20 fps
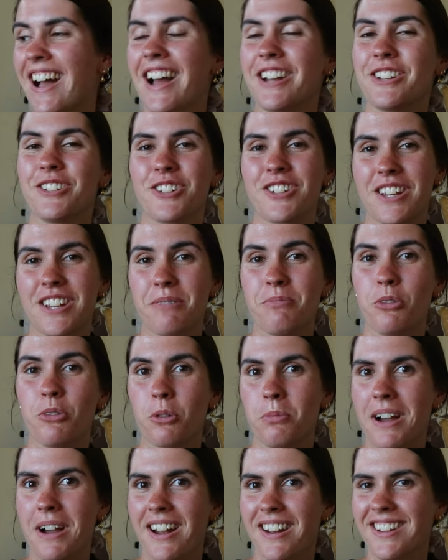I do share more
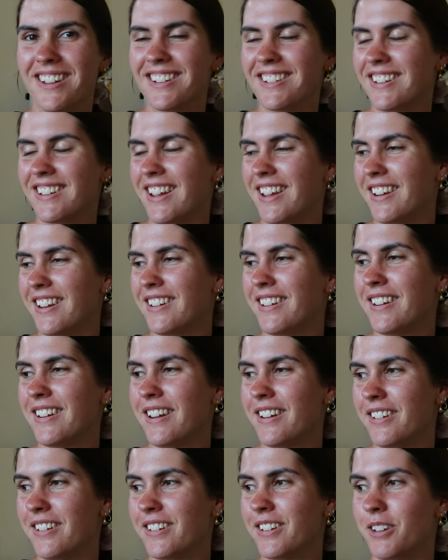about it, and
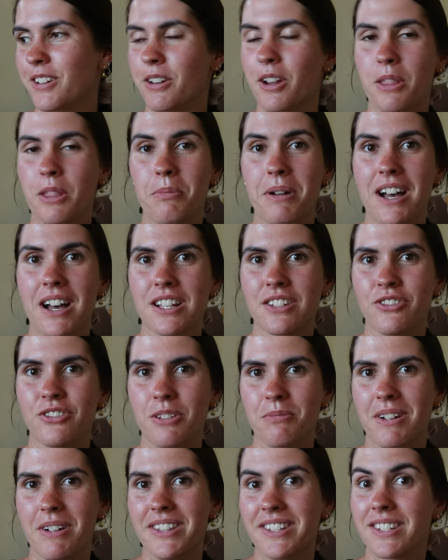you know, the past
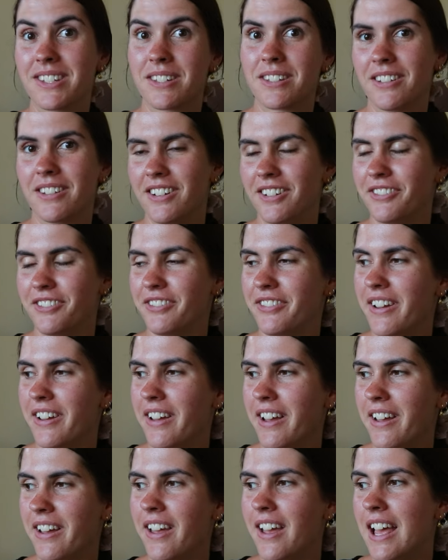few months of
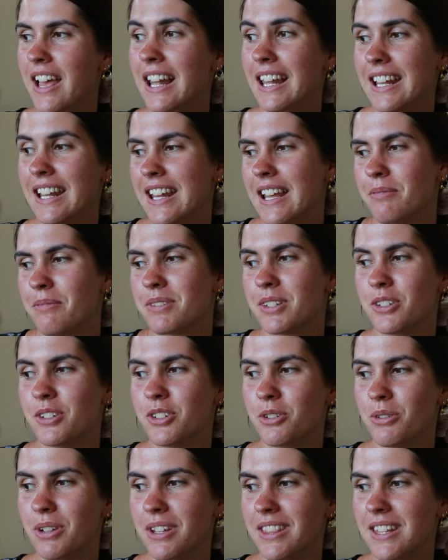leading up to
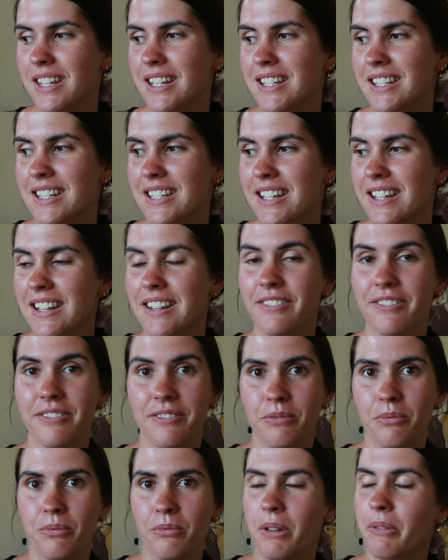doing this and
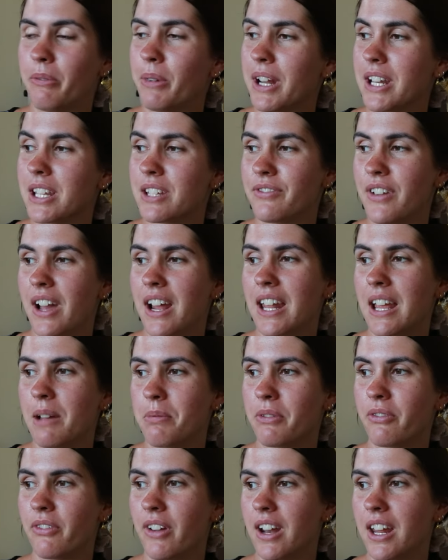when it's finally
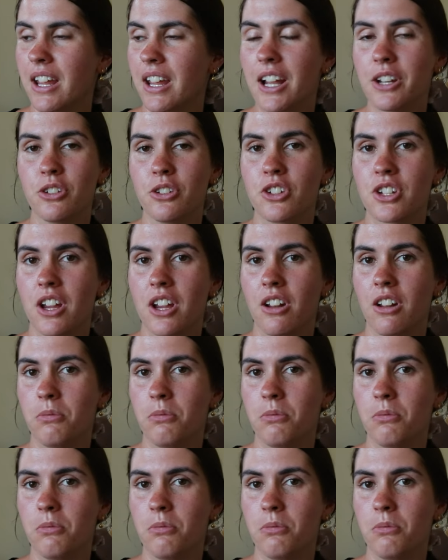up and running, I do share a